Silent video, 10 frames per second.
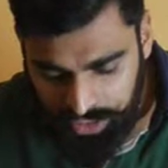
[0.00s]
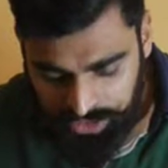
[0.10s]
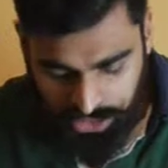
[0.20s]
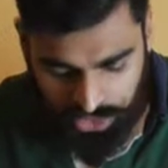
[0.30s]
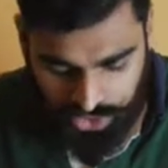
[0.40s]
the
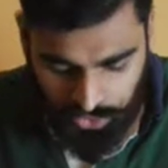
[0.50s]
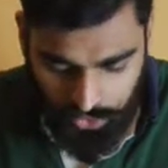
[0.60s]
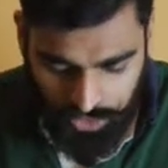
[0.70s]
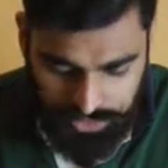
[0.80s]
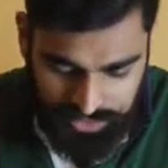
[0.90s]
excess
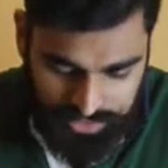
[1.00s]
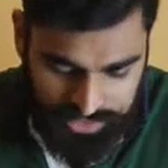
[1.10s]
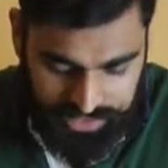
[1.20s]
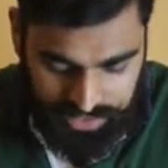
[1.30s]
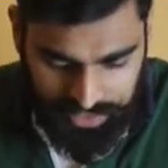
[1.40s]
stalk
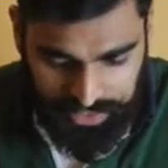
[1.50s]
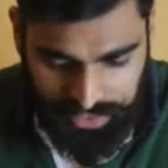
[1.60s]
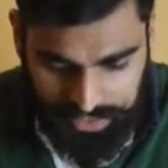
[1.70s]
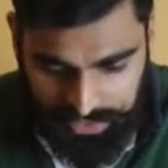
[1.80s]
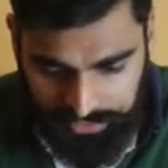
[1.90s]
that's sitting in
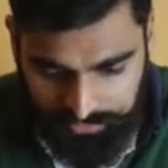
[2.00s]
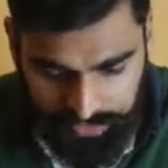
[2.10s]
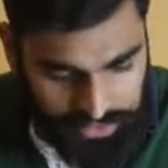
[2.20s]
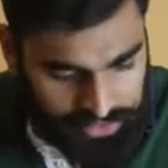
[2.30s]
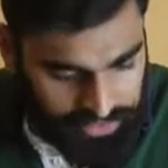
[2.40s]
that
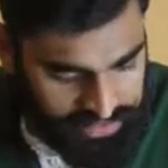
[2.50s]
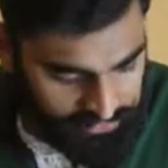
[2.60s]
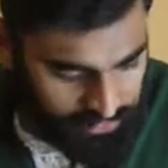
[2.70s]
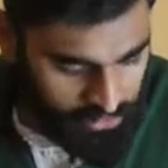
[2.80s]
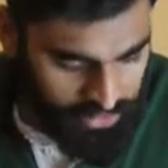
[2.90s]
leaf. Let's
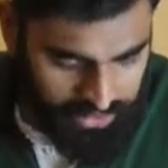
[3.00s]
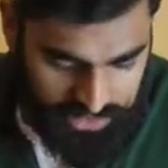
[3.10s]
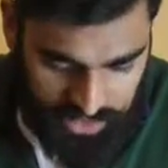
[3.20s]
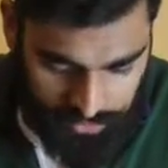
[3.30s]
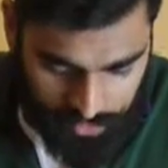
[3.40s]
have a look at
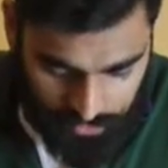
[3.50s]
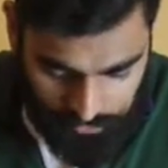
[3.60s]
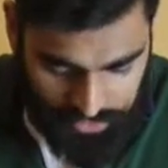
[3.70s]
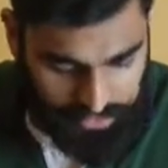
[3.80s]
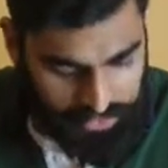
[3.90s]
sample
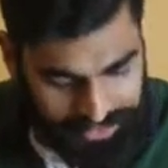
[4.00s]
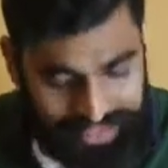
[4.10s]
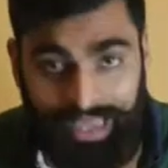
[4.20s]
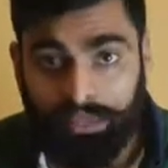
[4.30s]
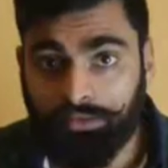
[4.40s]
B.
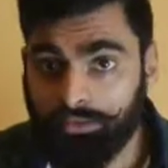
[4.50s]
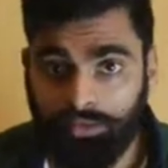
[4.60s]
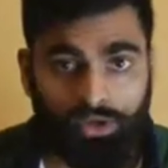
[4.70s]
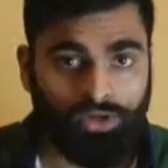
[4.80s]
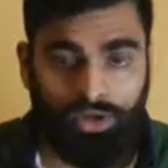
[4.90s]
Again,
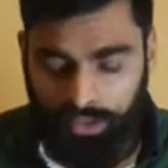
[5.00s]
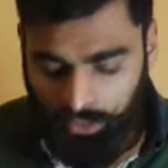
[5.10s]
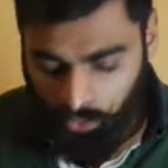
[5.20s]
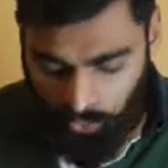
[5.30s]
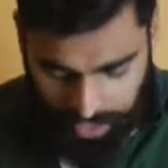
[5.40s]
not
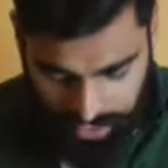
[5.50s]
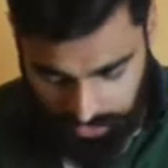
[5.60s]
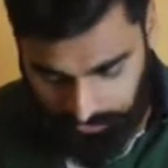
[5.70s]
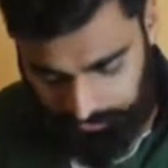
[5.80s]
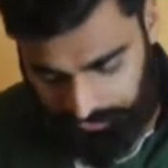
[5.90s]
knowing
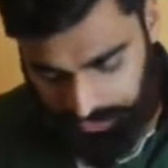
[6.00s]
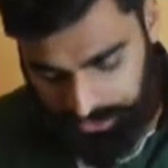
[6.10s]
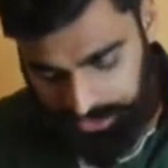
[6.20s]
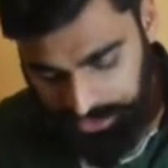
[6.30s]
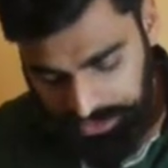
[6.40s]
where
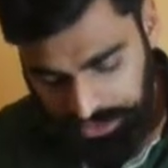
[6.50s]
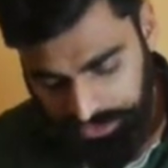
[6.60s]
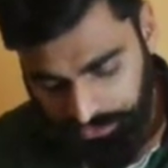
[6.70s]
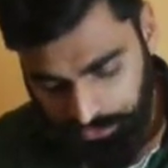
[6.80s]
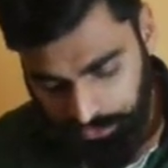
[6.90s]
the tea
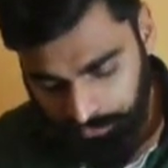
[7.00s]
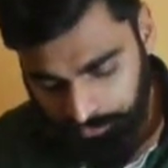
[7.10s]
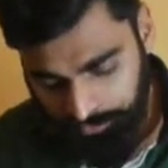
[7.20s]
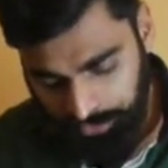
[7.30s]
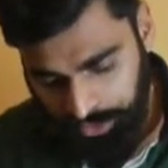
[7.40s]
is
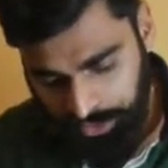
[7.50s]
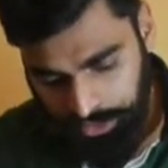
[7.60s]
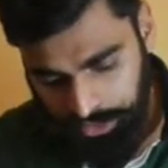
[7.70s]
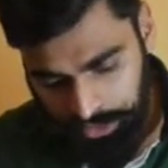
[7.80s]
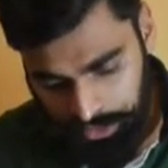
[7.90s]
from.
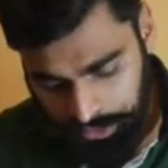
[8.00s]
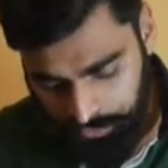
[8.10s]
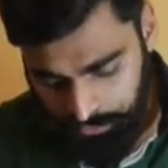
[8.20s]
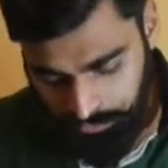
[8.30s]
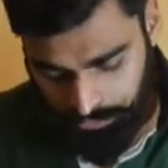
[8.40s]

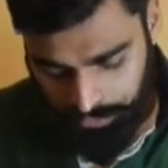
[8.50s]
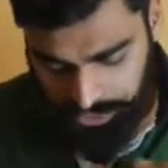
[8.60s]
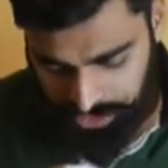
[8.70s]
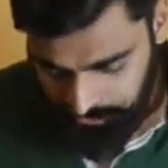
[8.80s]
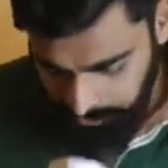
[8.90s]
Let's have